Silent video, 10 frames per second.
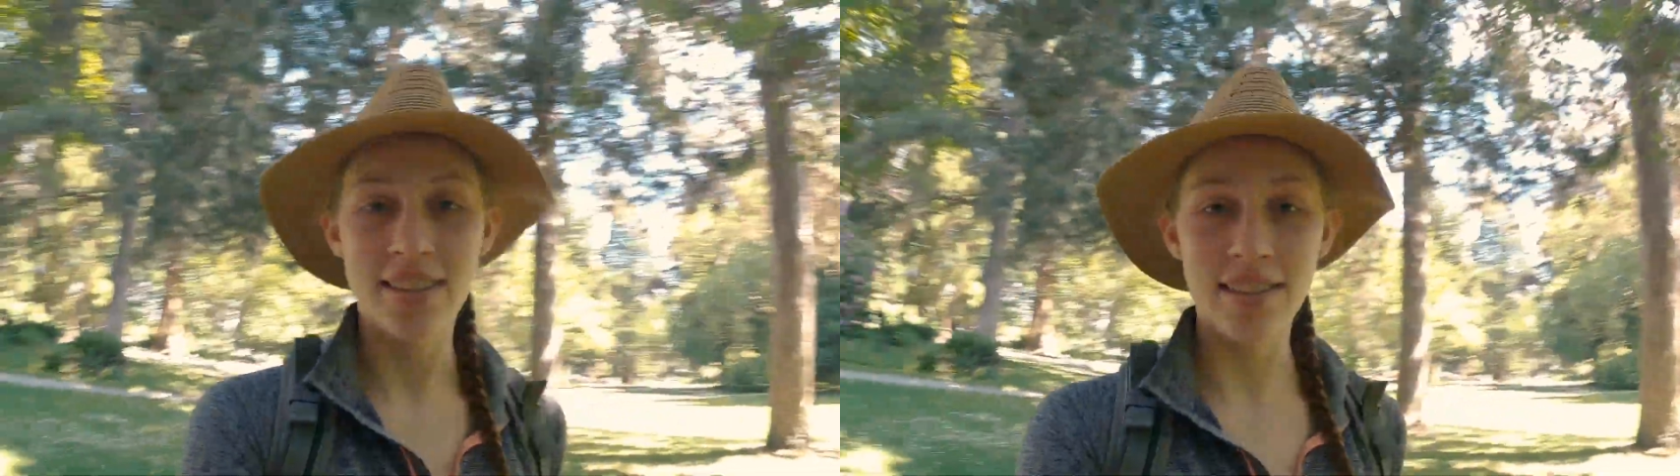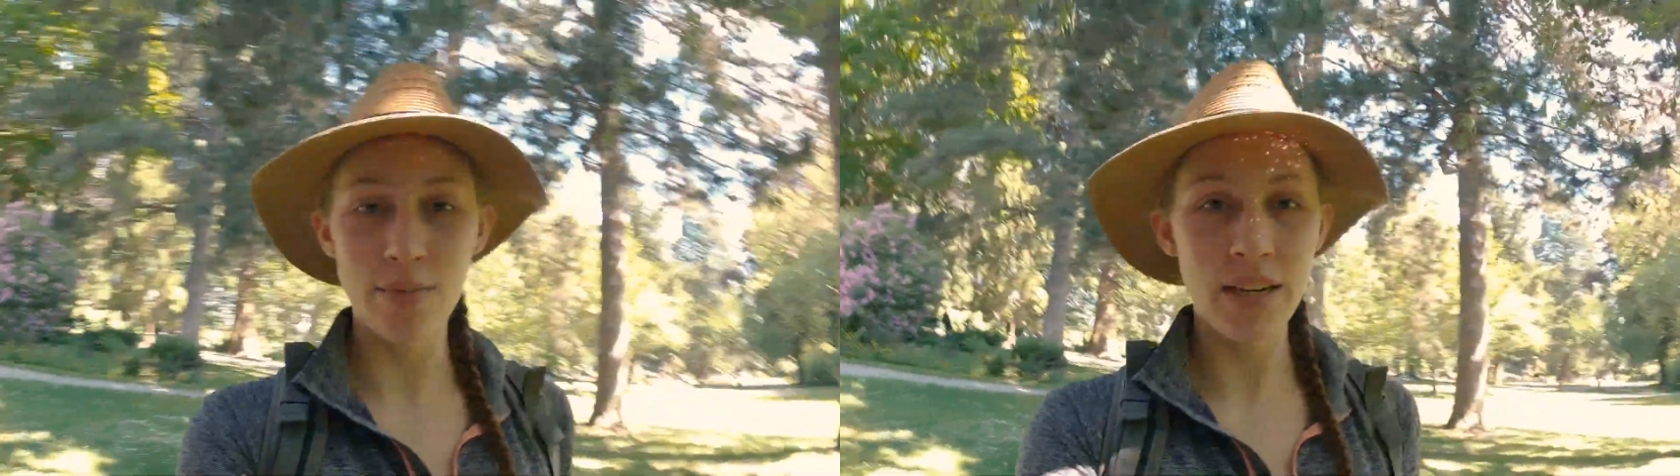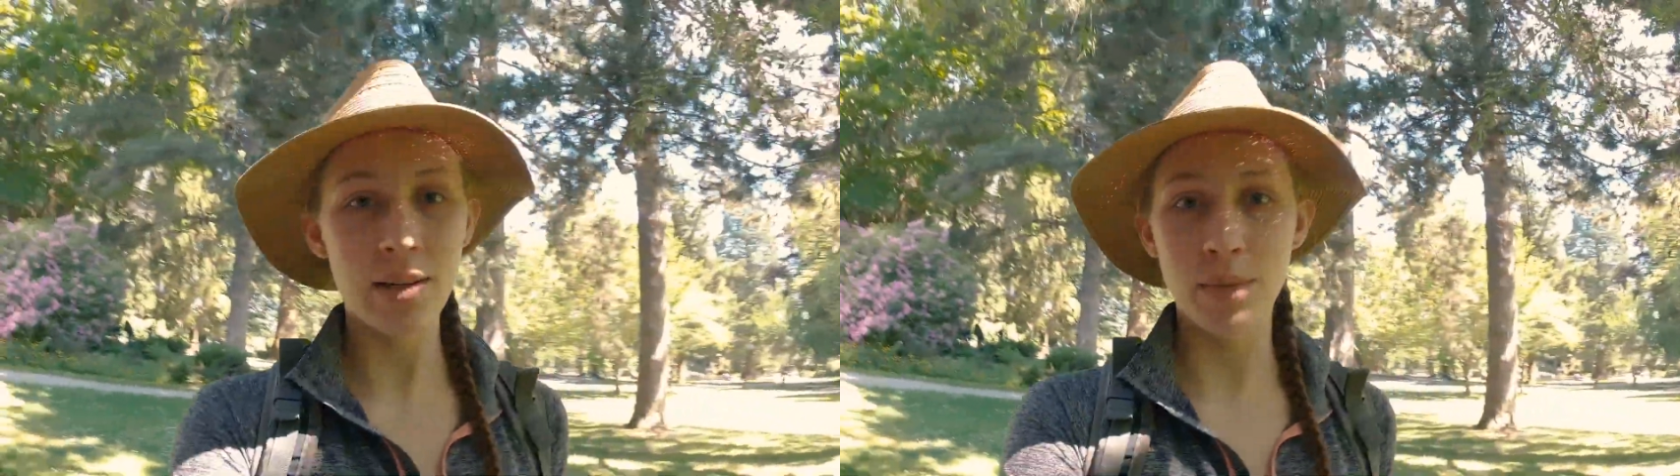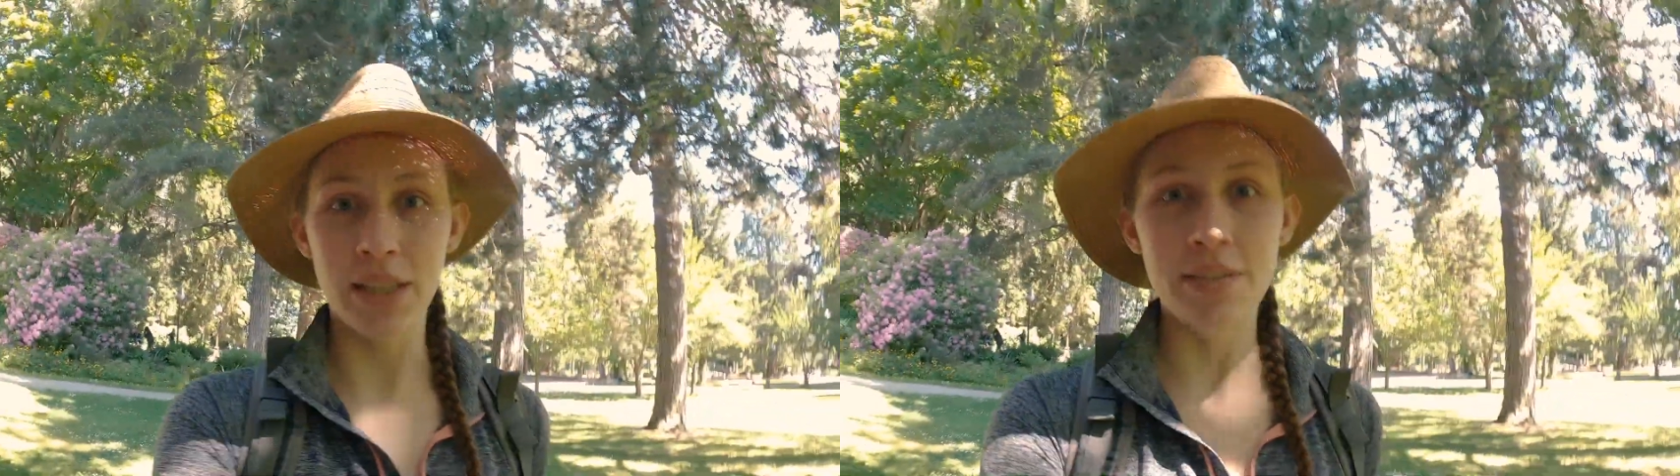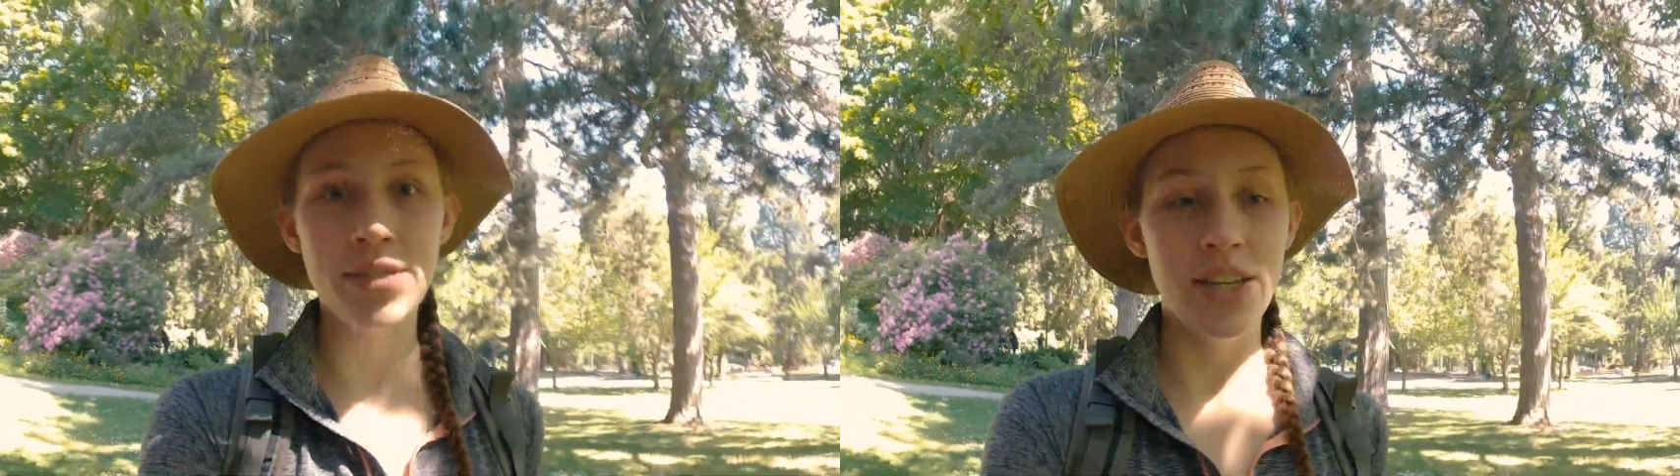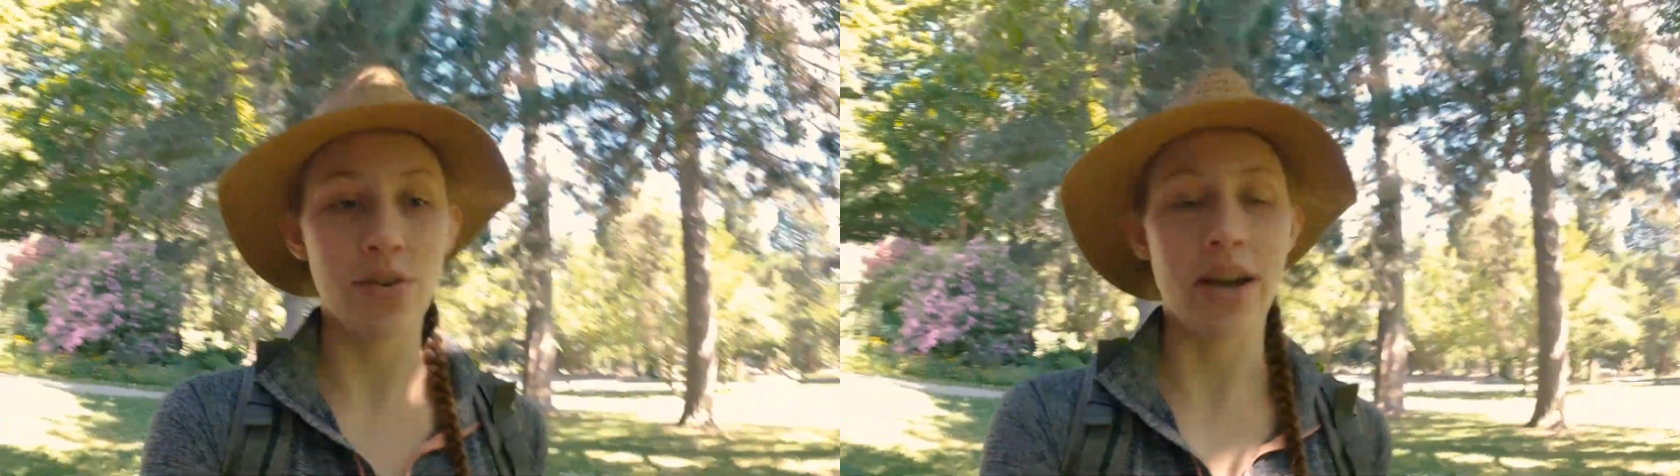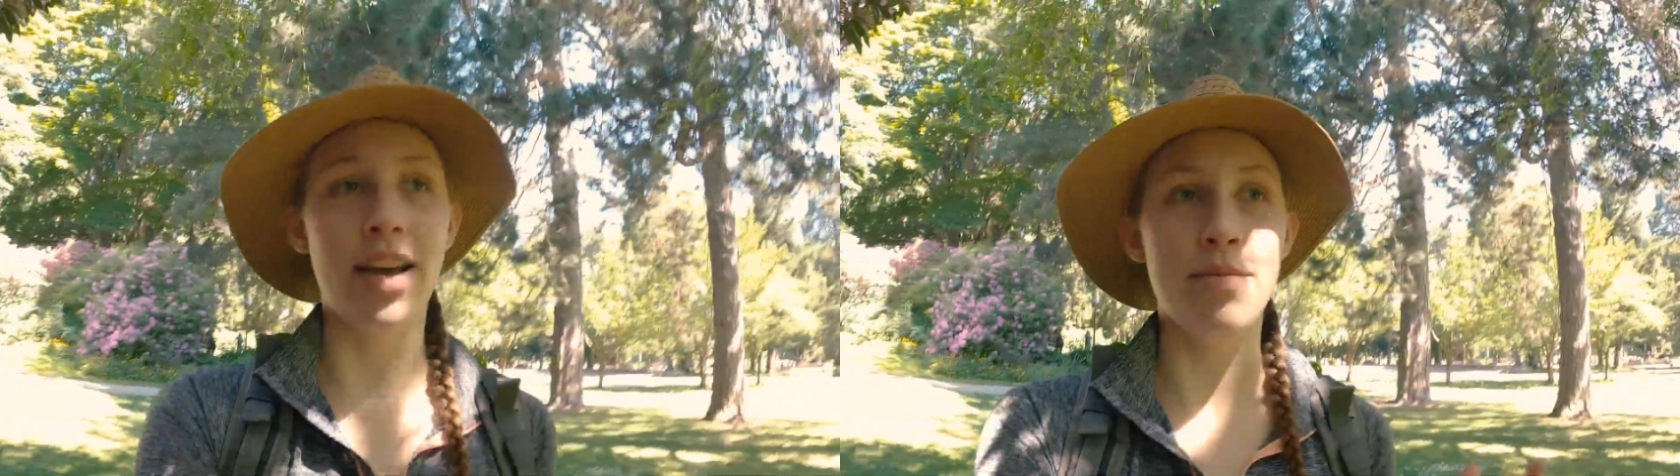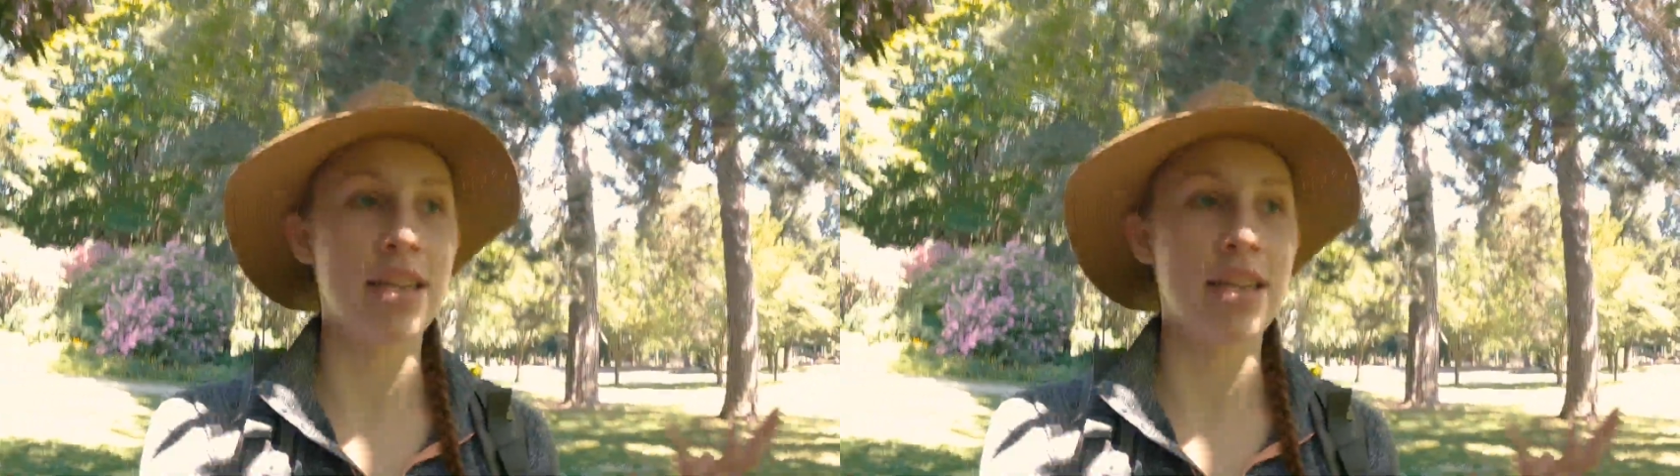these limiting beliefs that you had